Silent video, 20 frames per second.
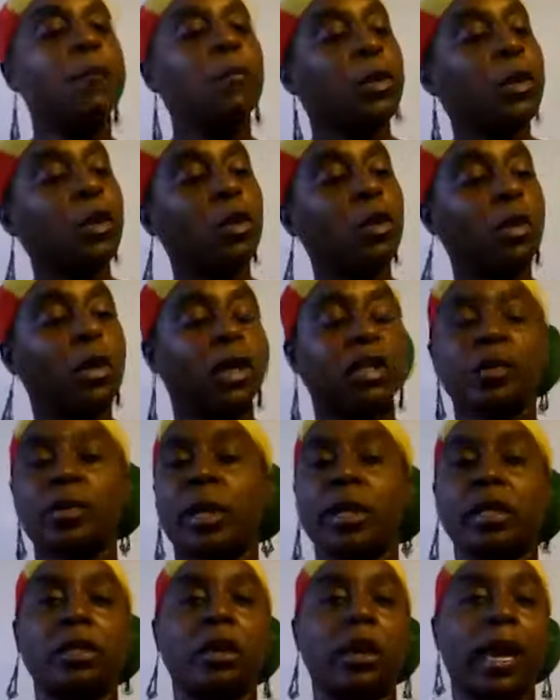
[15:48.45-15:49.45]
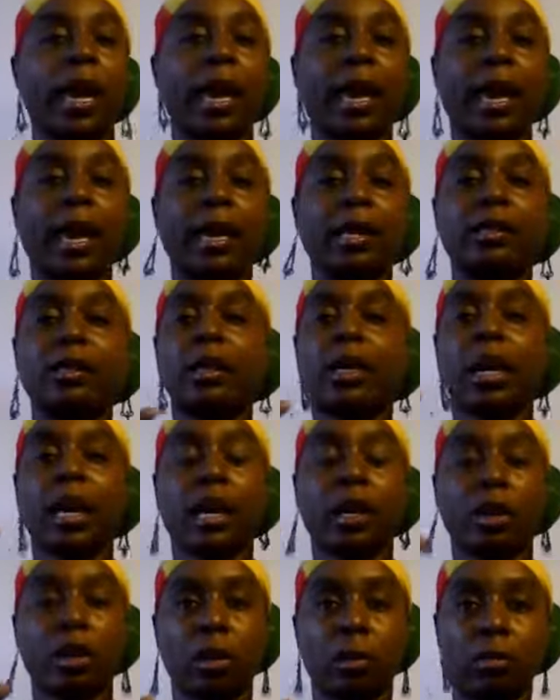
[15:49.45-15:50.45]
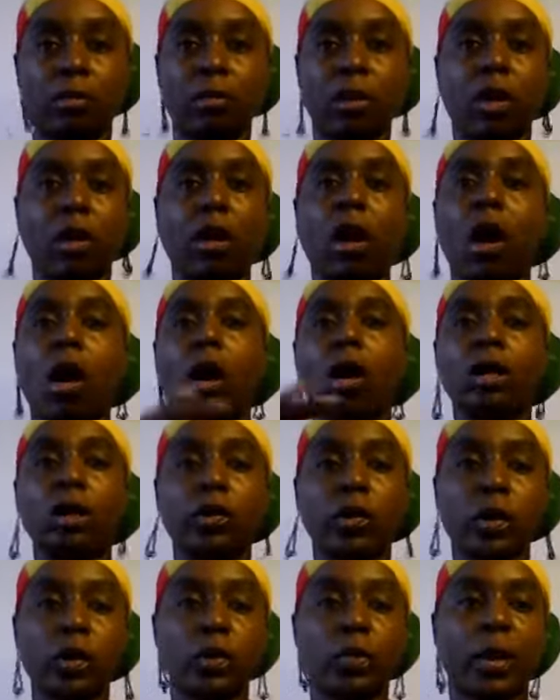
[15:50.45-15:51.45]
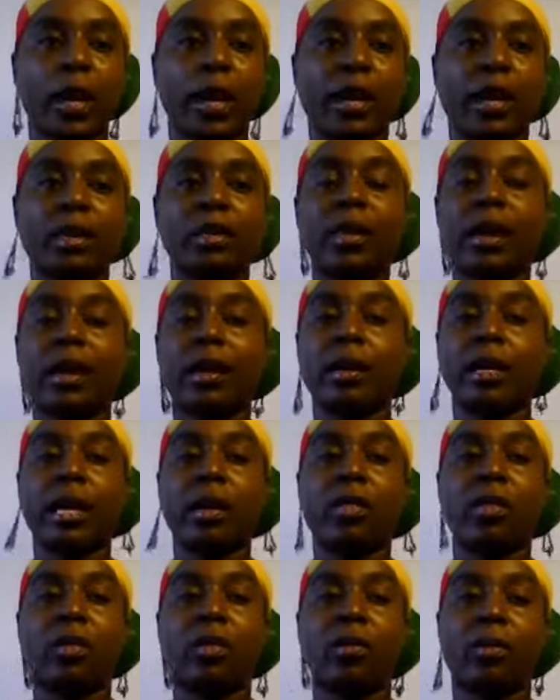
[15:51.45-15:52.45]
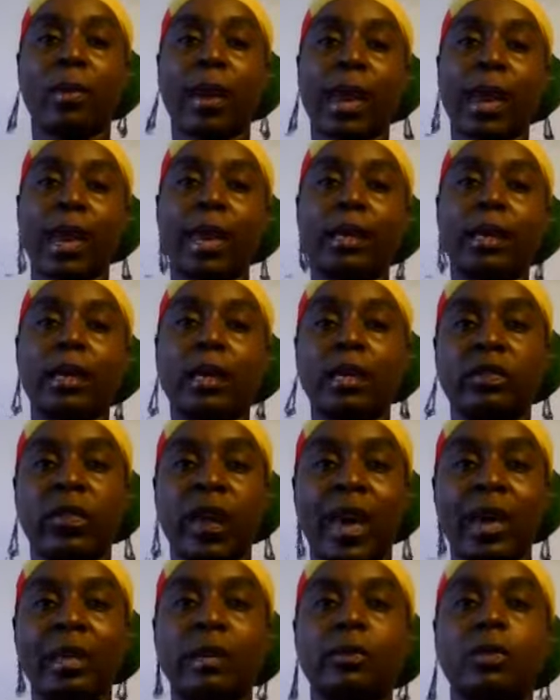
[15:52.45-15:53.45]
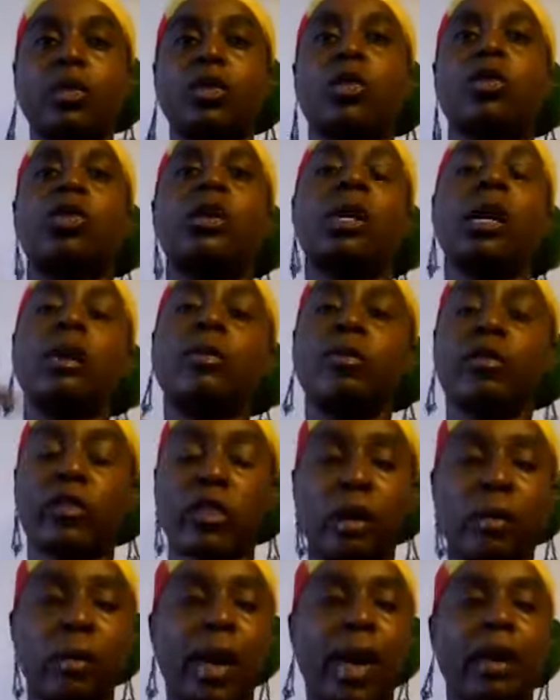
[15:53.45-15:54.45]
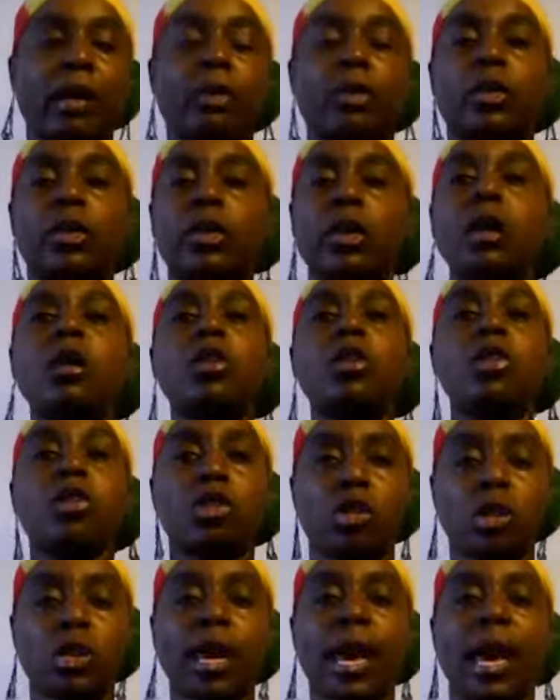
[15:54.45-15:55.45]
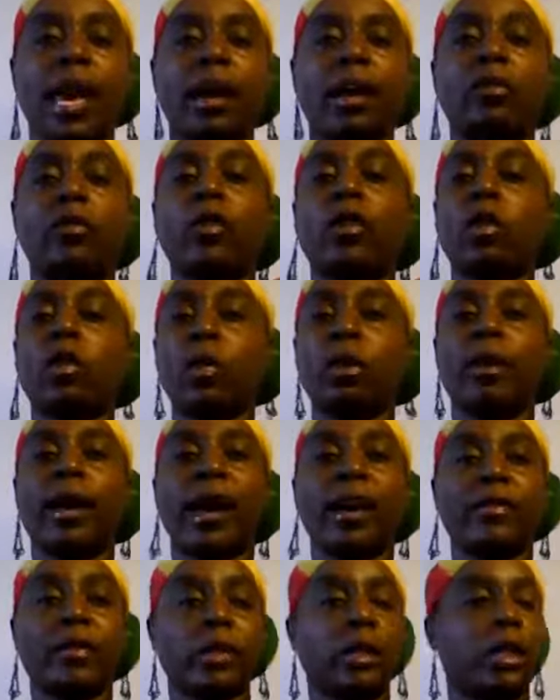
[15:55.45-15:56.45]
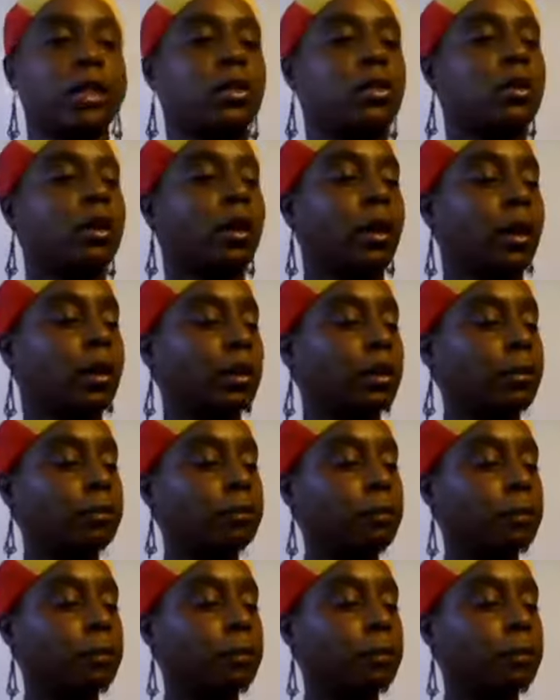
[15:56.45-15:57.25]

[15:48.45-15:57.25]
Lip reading: You would expect your eggs, again, your milk, all of those products that are either made of animals or come from animals should have or will have cholesterol in them.